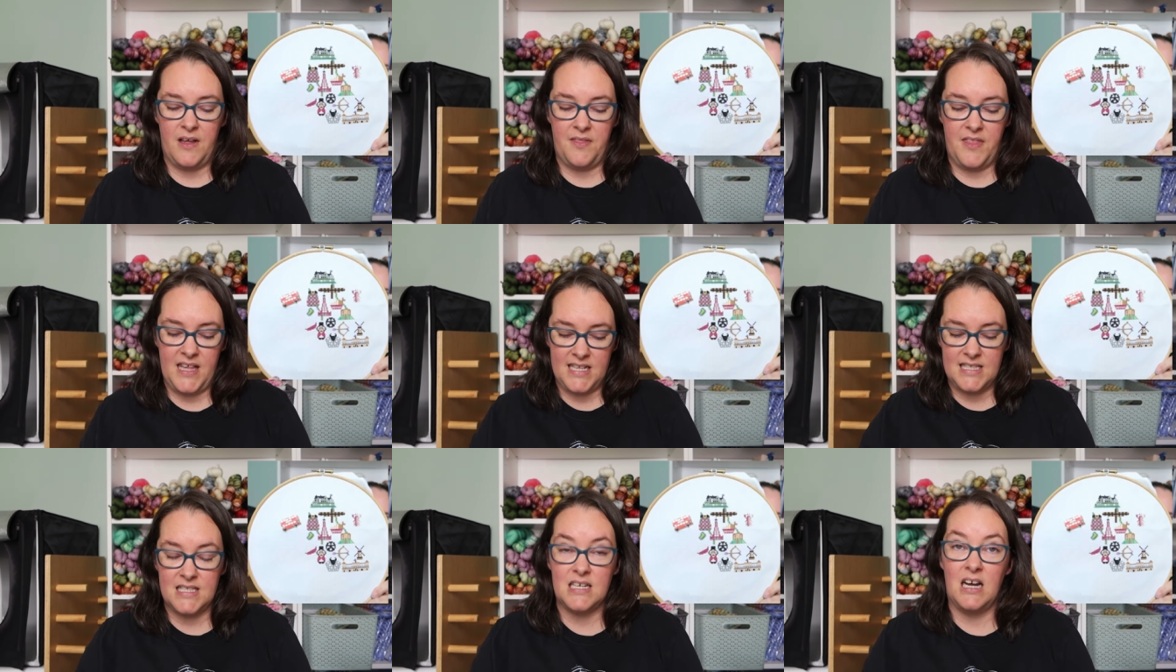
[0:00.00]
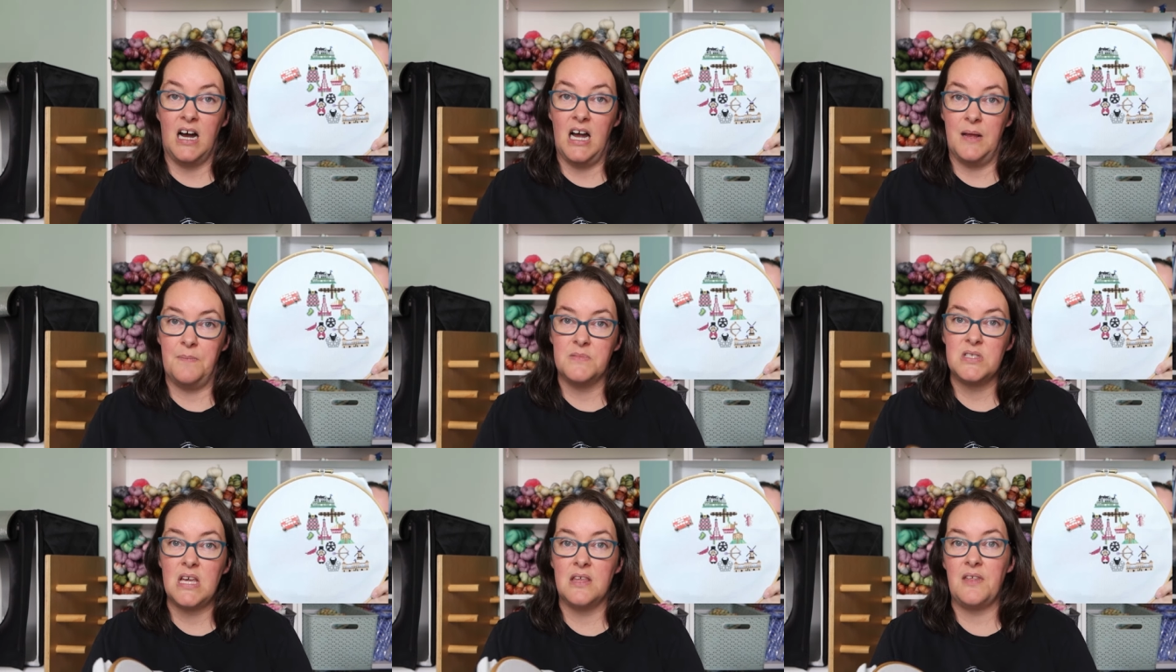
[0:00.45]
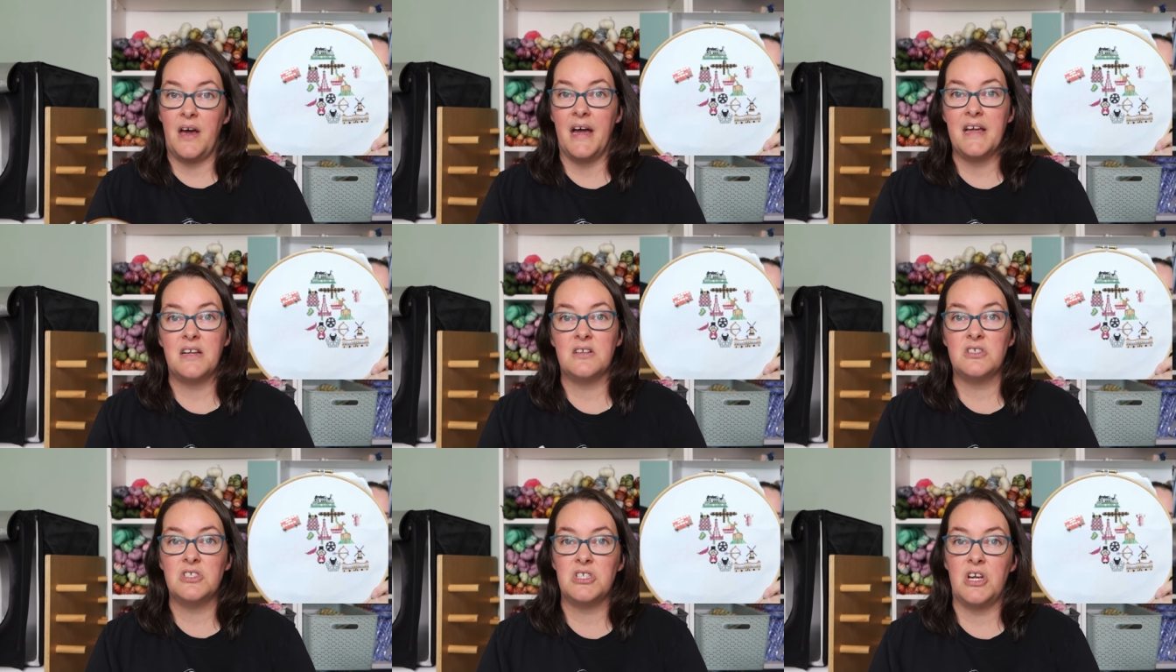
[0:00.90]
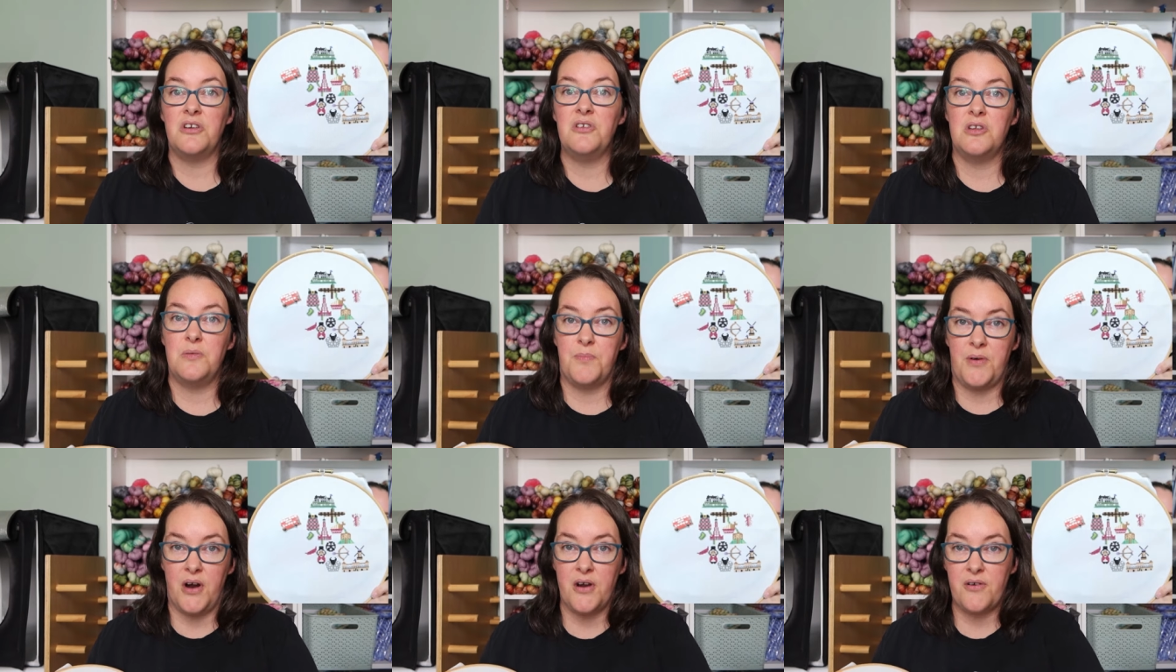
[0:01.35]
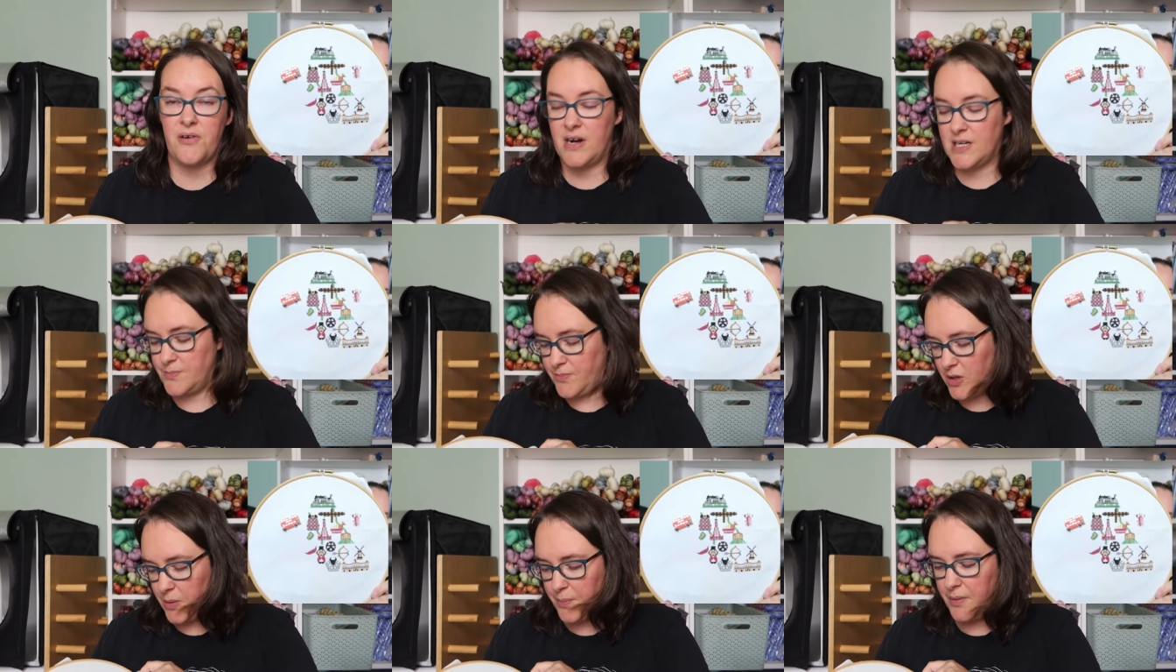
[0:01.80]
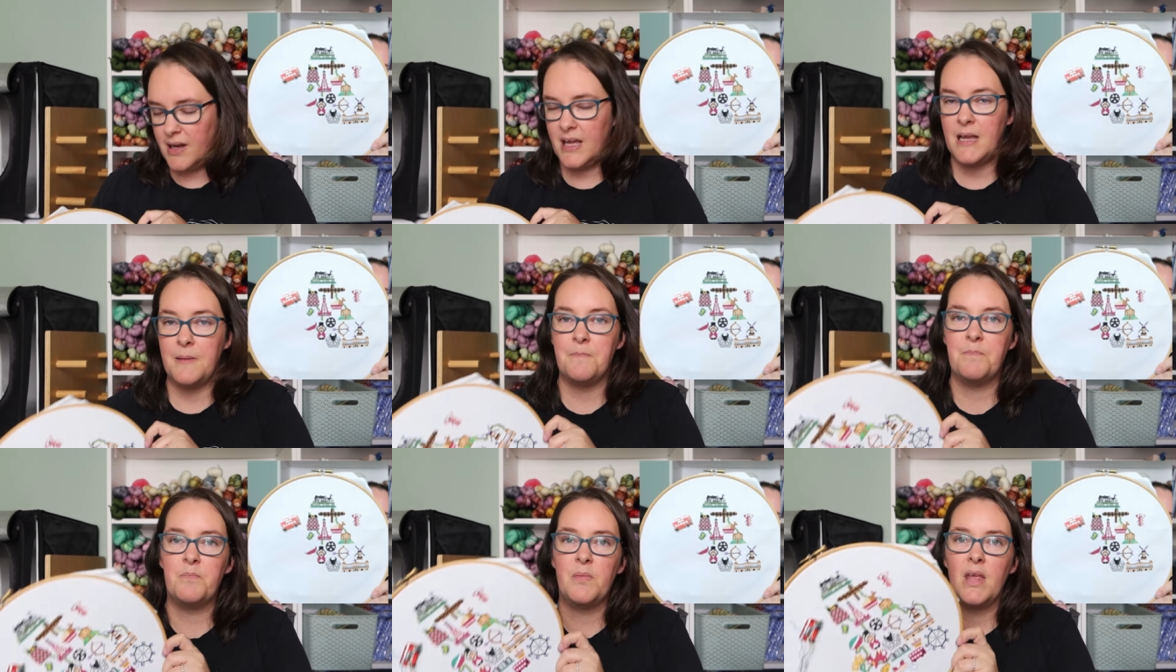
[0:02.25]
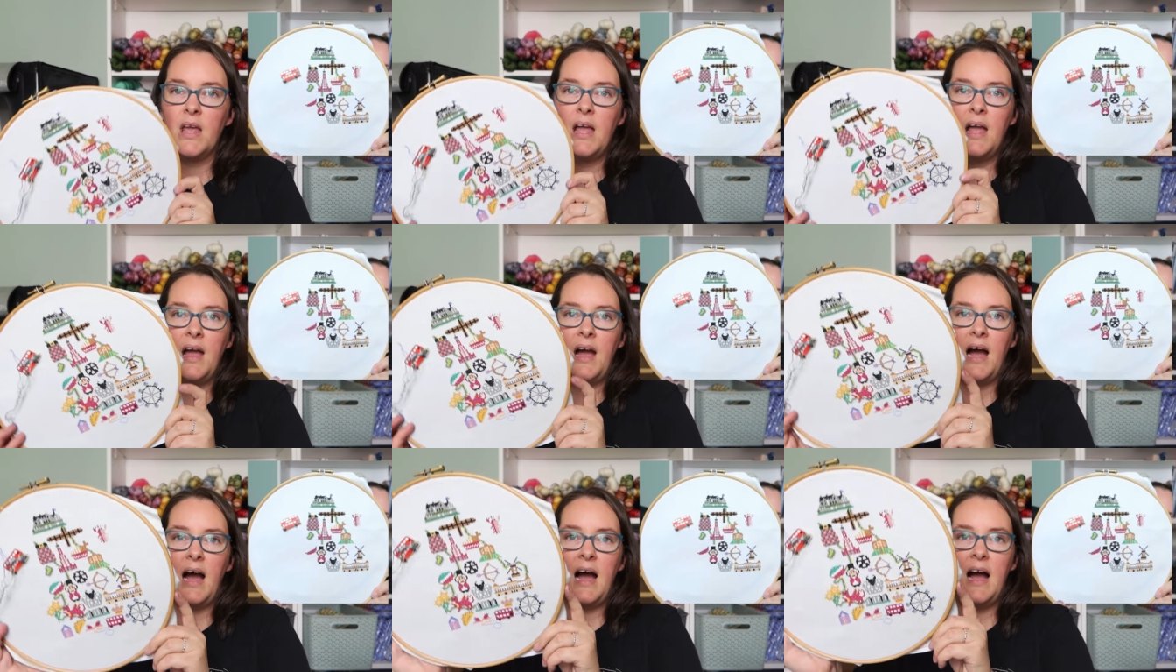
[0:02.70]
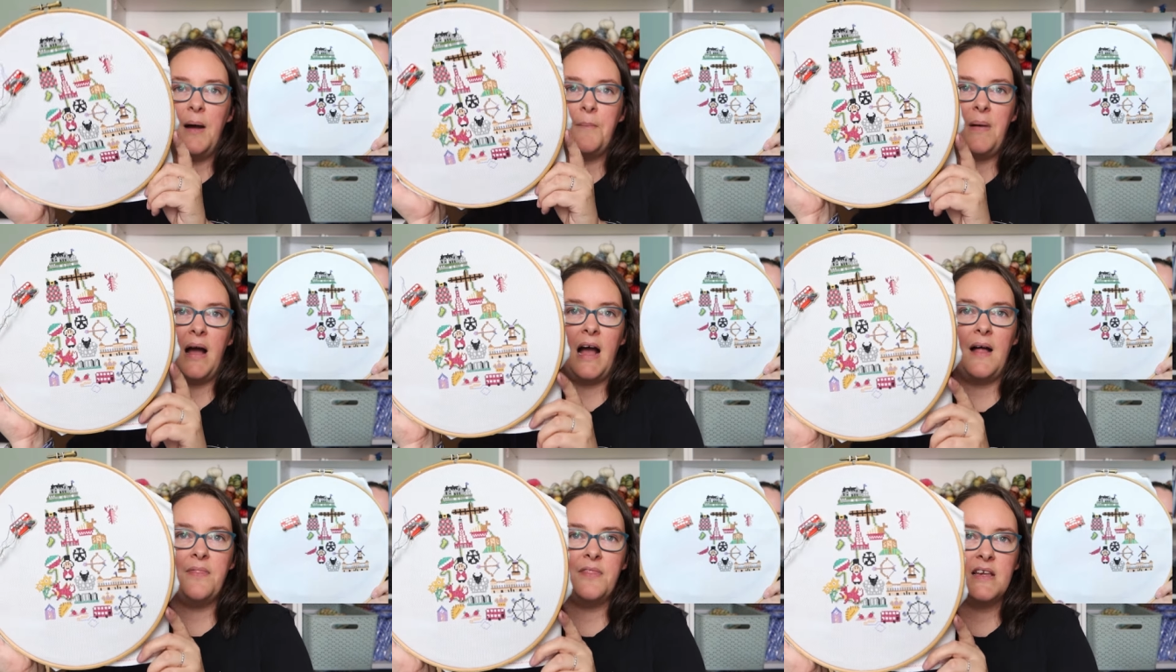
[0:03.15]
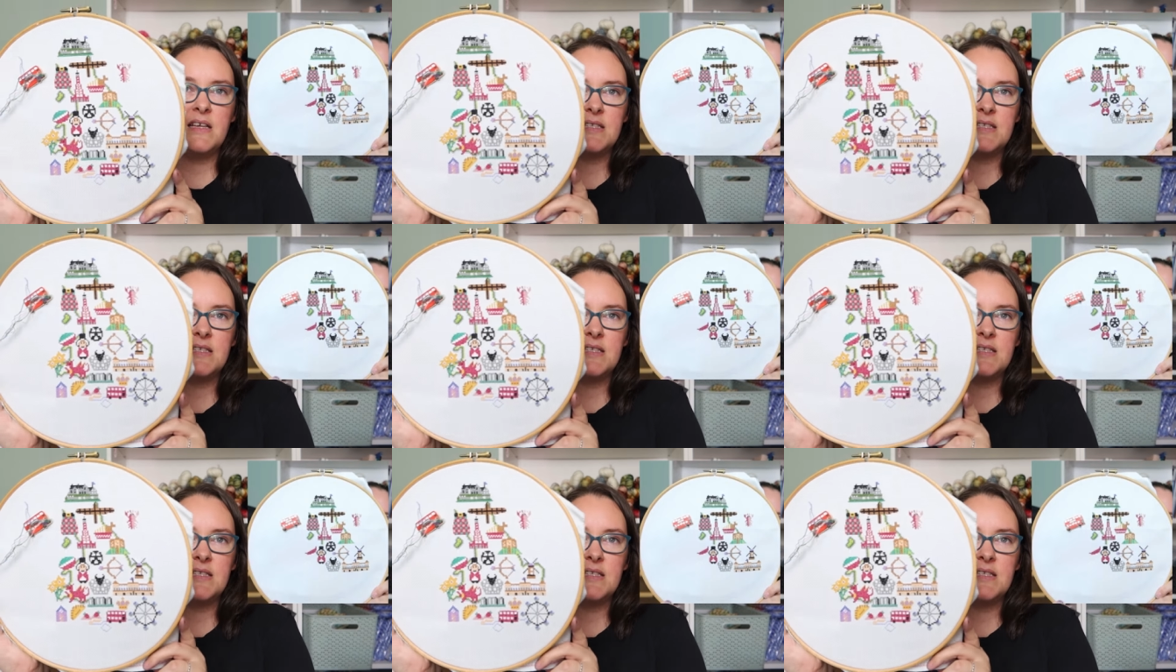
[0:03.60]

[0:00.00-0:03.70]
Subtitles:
this time so that I can show you progress properly. And